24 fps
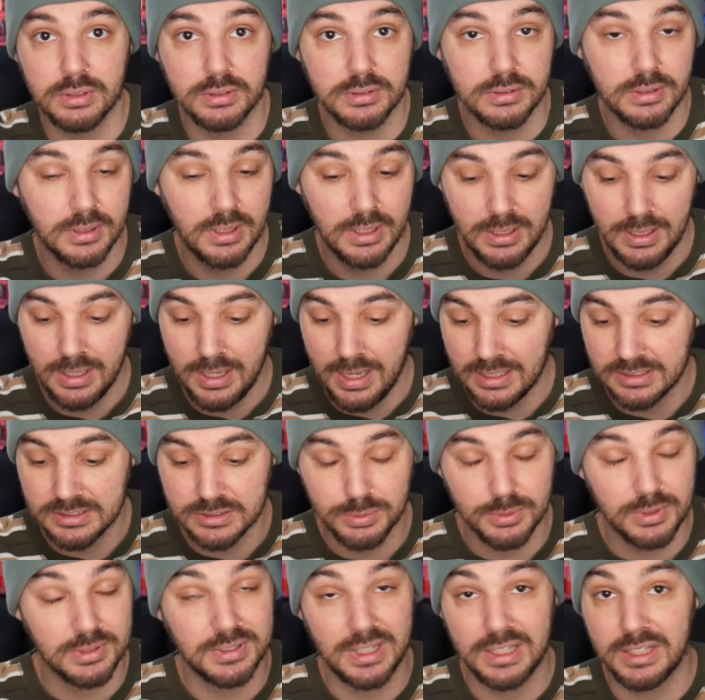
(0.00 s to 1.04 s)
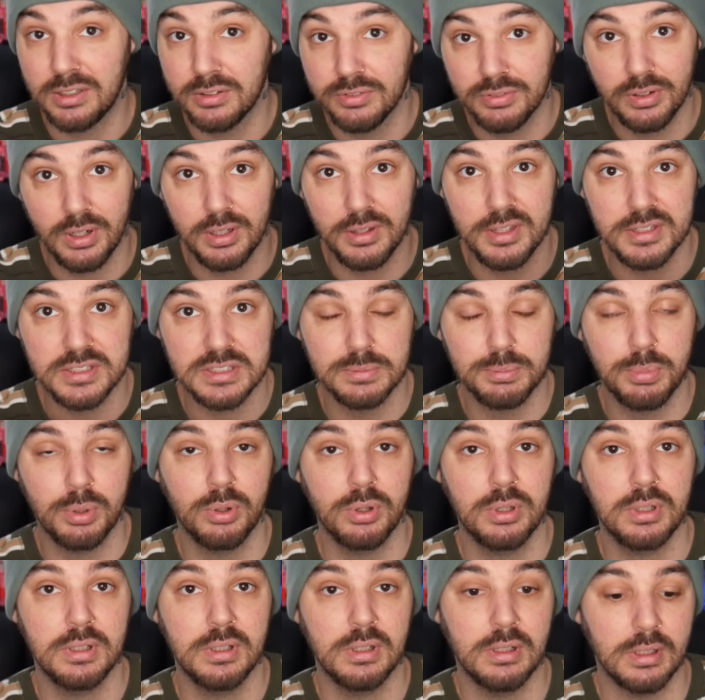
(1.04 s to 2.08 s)
and I just want to thank you for all the
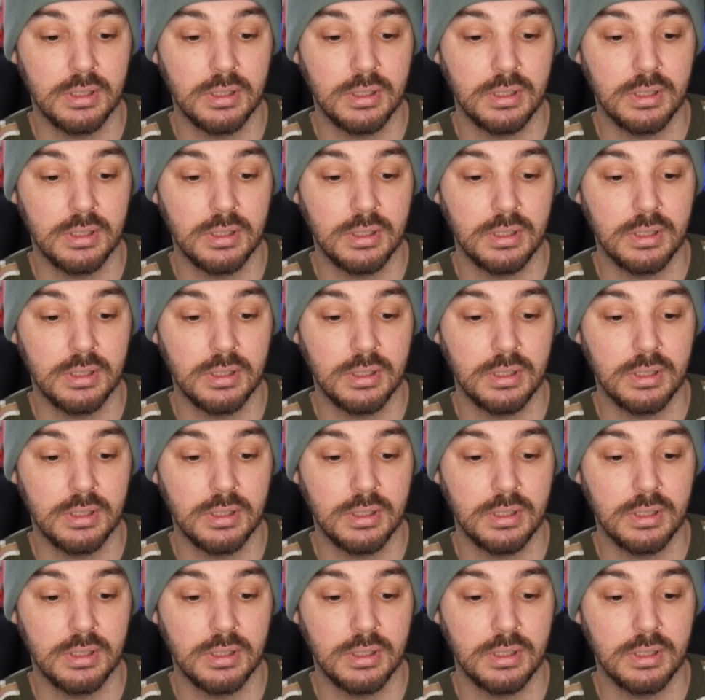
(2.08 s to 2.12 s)
support.